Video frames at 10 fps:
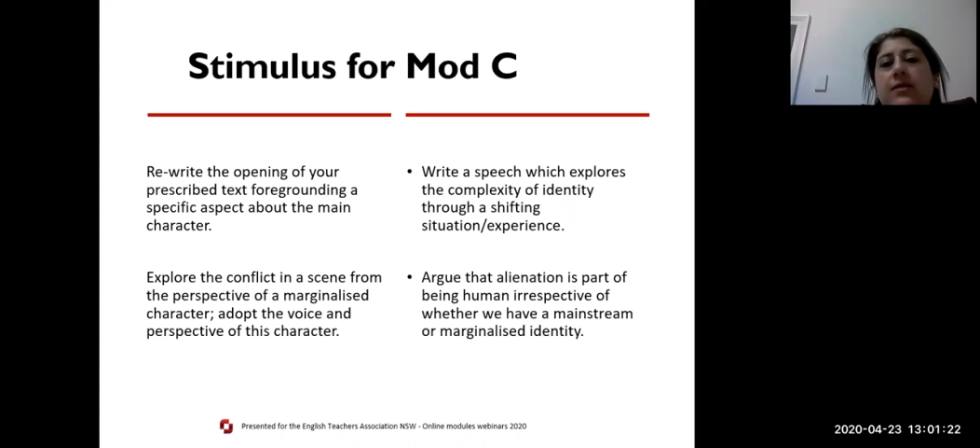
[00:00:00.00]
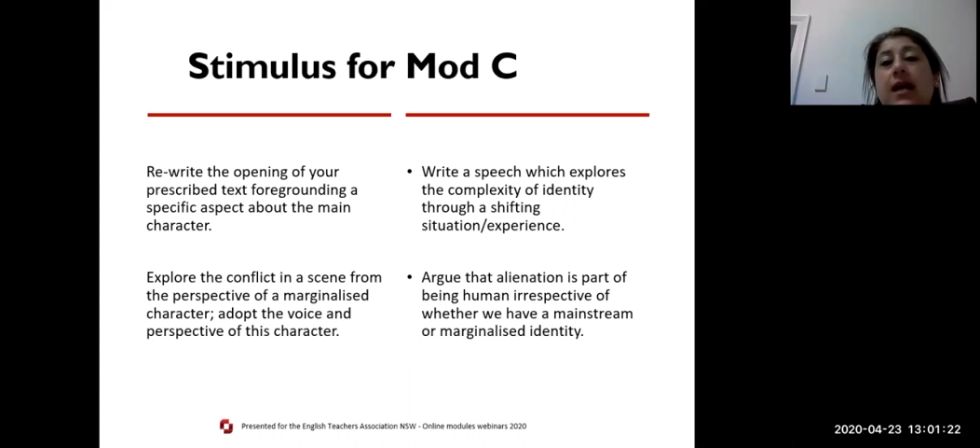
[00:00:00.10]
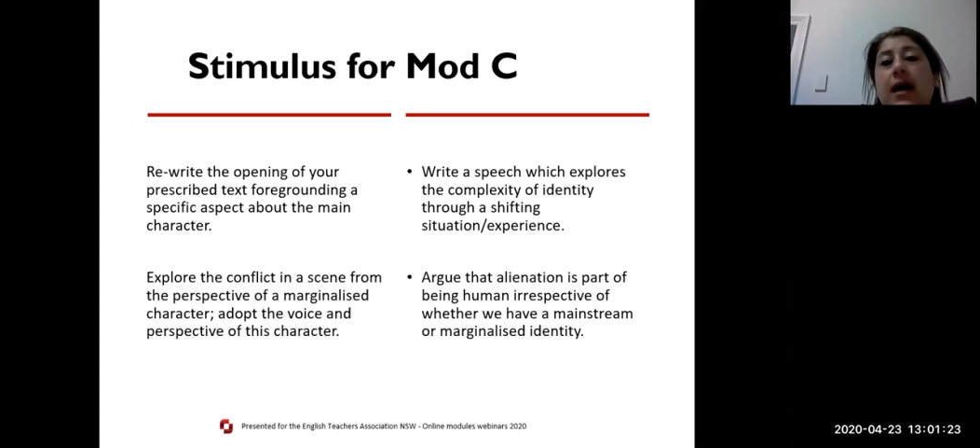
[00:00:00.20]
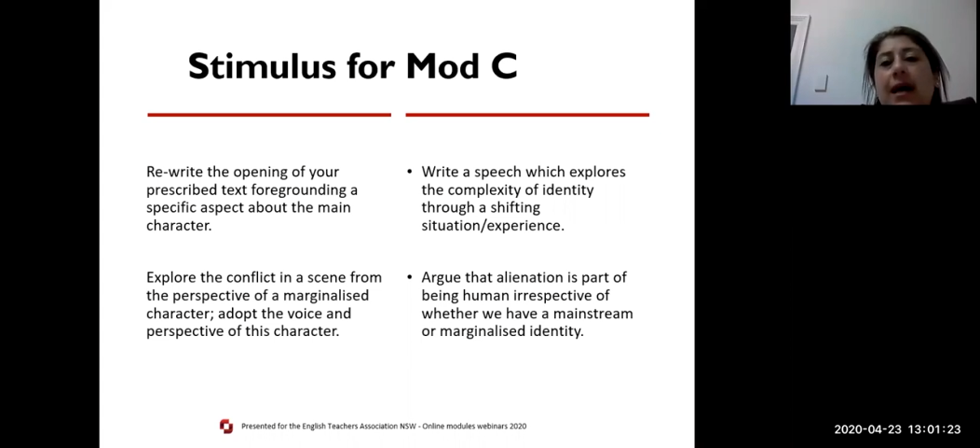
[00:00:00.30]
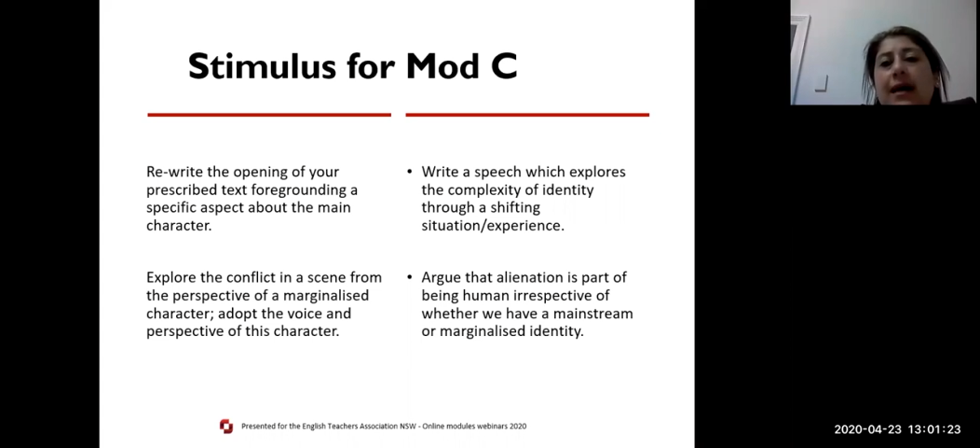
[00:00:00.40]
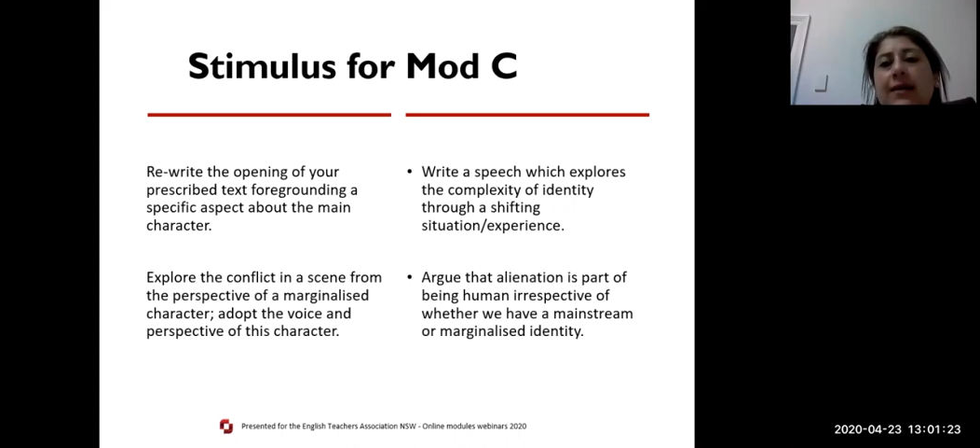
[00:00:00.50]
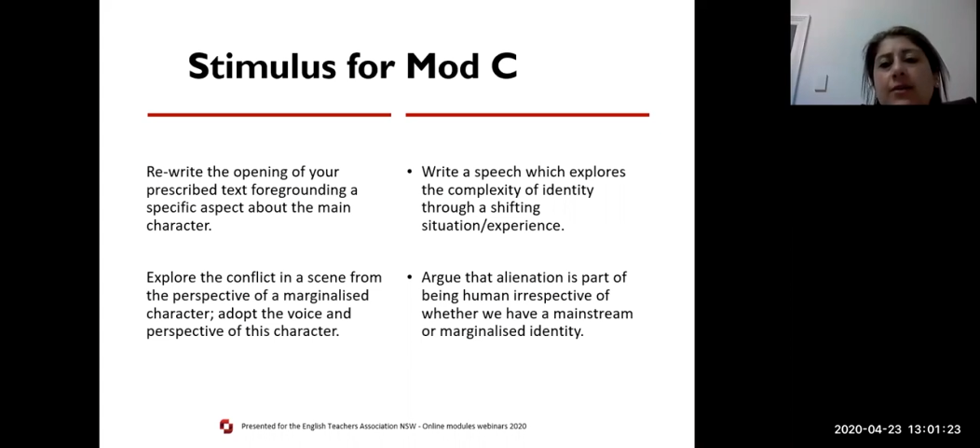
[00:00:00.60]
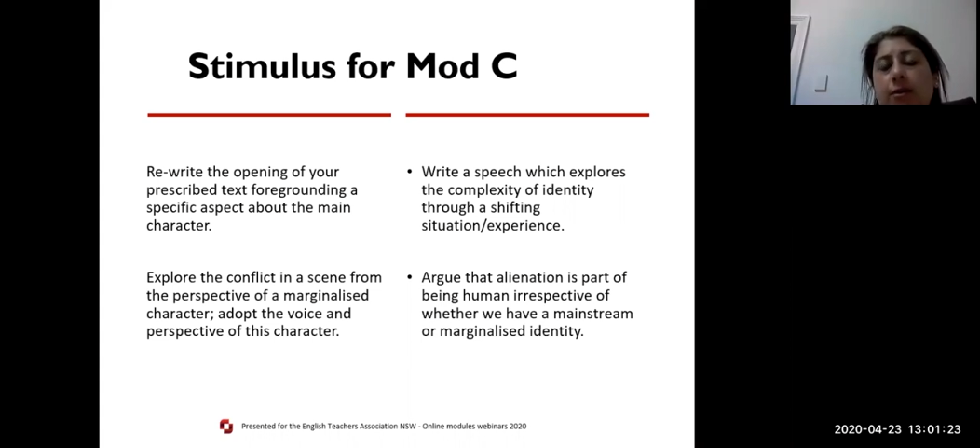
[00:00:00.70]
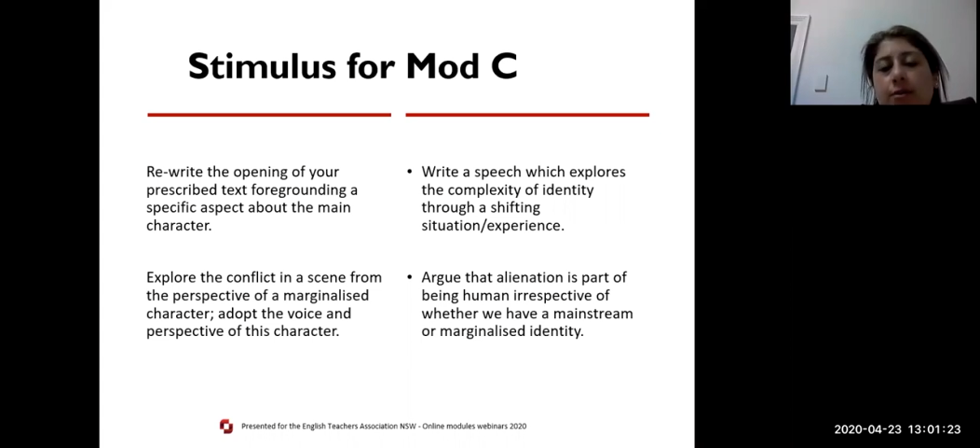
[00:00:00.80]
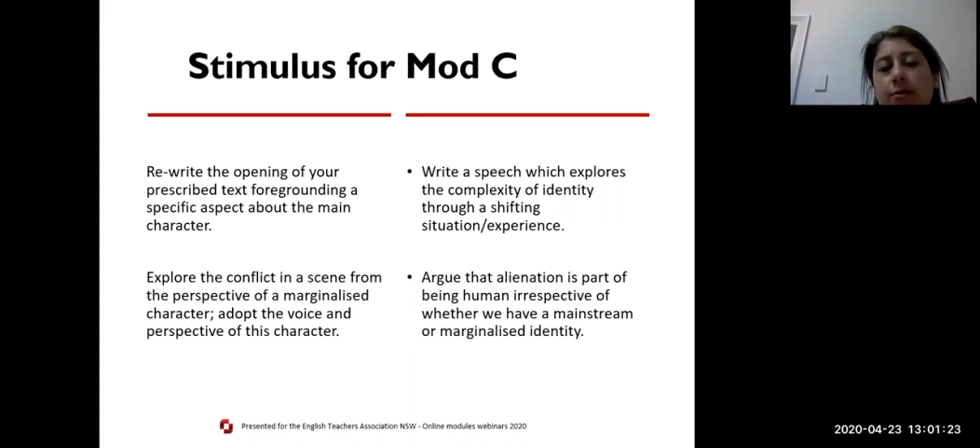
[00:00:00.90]

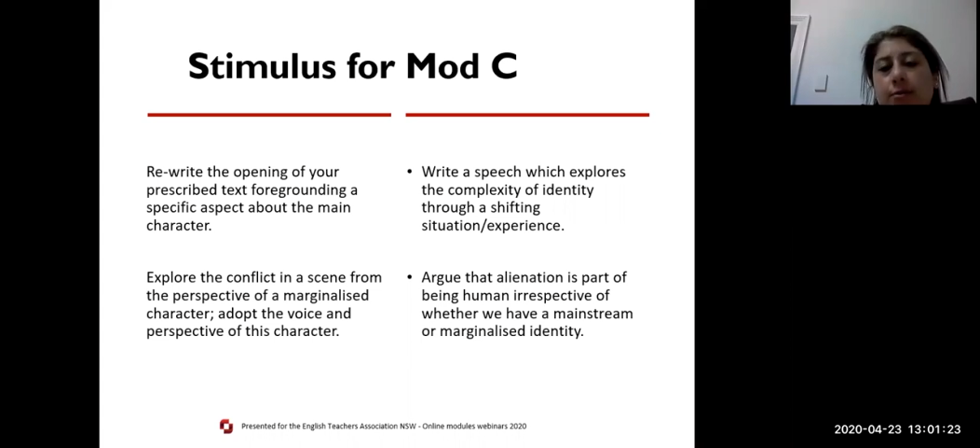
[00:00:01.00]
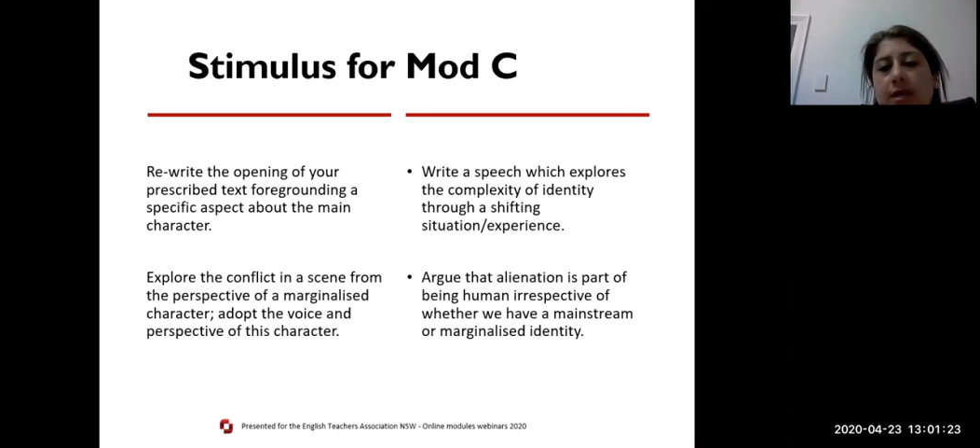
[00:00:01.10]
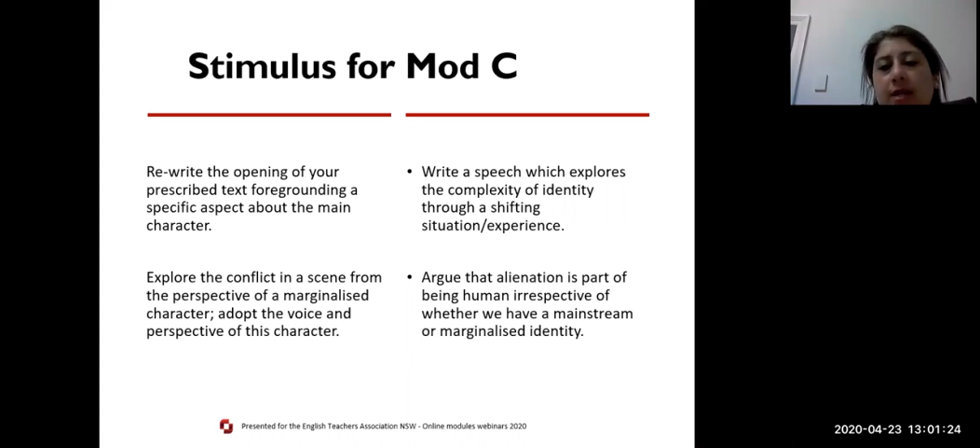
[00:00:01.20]
Argue that